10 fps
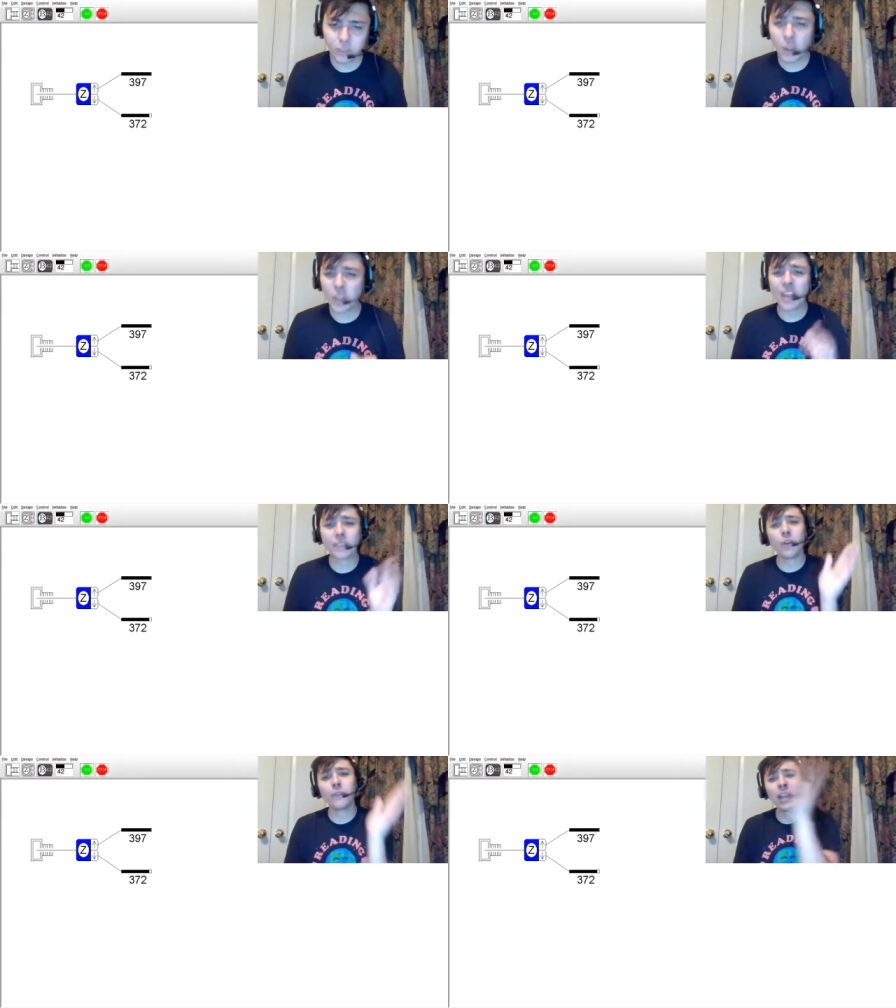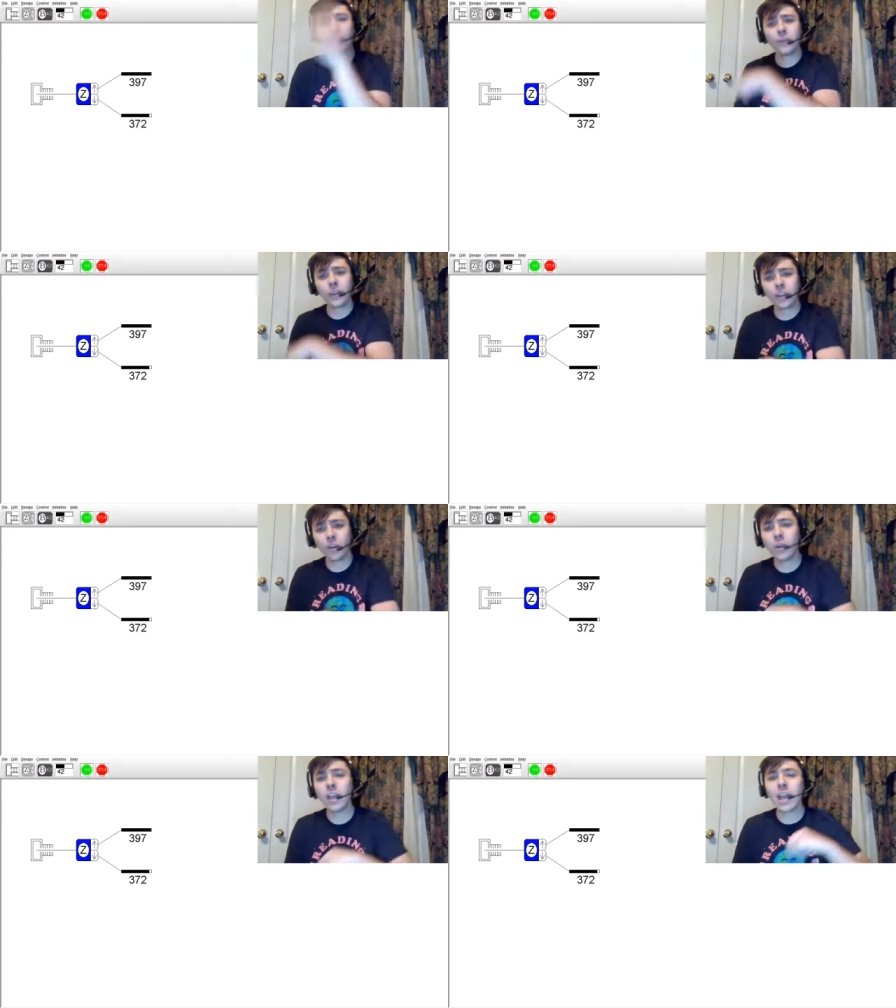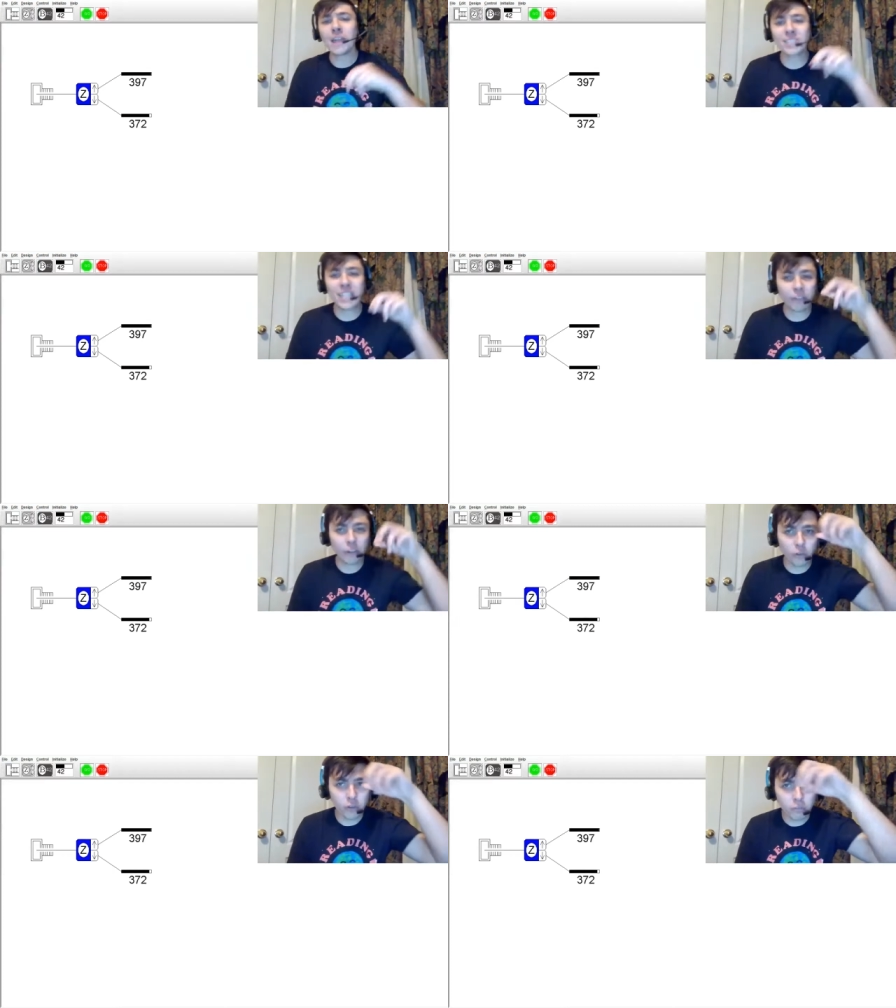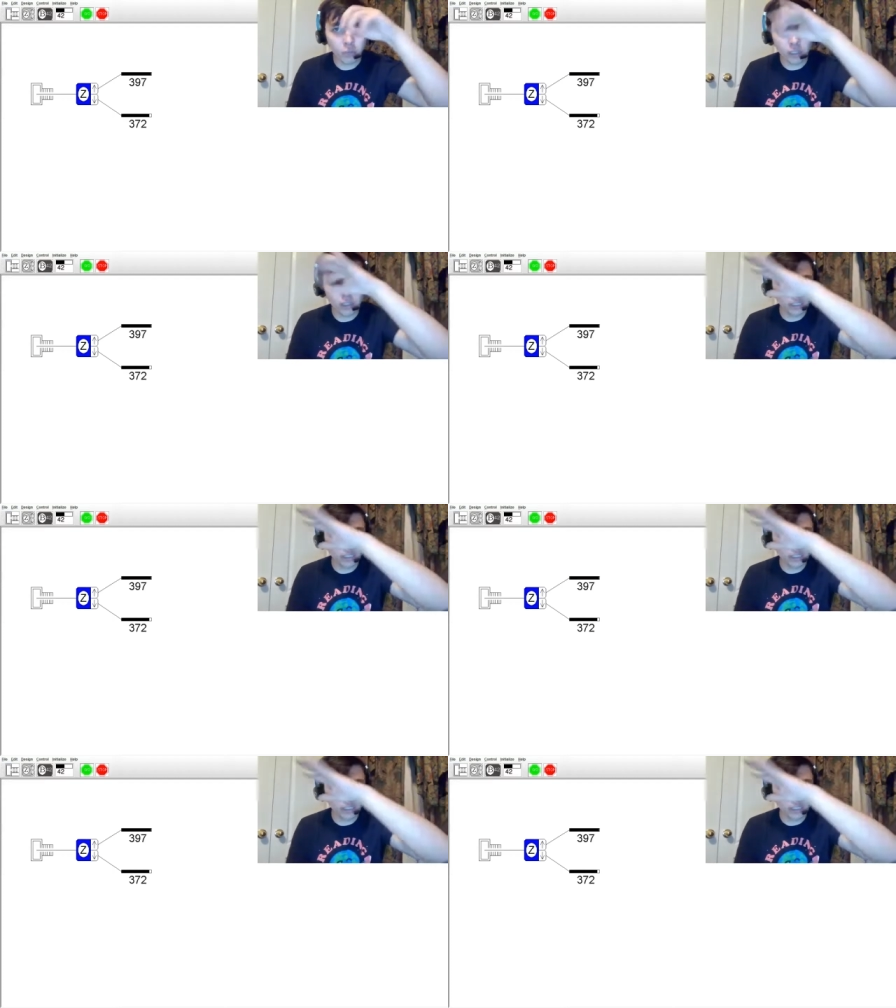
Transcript: That's for a later video. I'm just giving you a little sprinkling